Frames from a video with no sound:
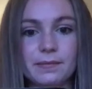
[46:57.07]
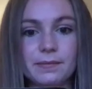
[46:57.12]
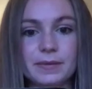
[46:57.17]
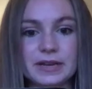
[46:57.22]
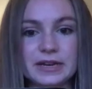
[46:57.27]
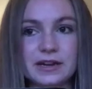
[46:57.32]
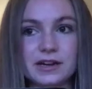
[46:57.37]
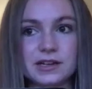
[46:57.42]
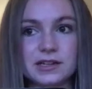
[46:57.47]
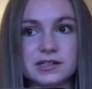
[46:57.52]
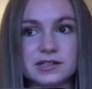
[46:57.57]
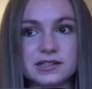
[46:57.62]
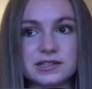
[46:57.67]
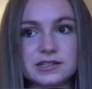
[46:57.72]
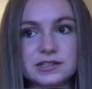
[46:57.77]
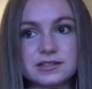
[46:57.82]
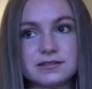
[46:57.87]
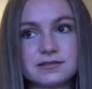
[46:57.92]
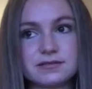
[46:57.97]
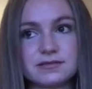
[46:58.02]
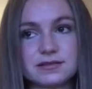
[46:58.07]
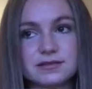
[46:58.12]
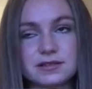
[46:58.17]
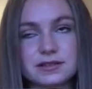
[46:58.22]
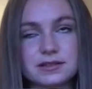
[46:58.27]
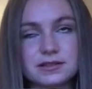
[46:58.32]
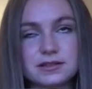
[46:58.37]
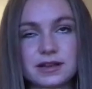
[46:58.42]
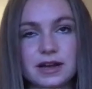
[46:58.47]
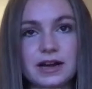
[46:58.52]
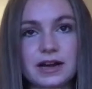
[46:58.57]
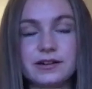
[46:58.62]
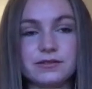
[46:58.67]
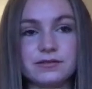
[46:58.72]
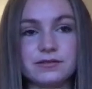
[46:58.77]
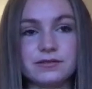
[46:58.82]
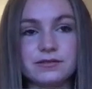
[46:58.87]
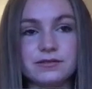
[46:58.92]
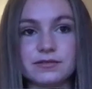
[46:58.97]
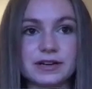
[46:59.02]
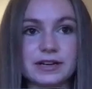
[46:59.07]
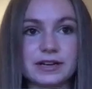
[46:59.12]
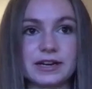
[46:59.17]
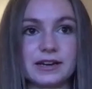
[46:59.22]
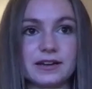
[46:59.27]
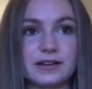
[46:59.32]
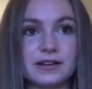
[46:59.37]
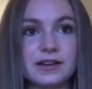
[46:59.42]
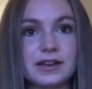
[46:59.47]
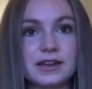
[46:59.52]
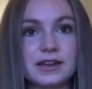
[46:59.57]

Because I don't really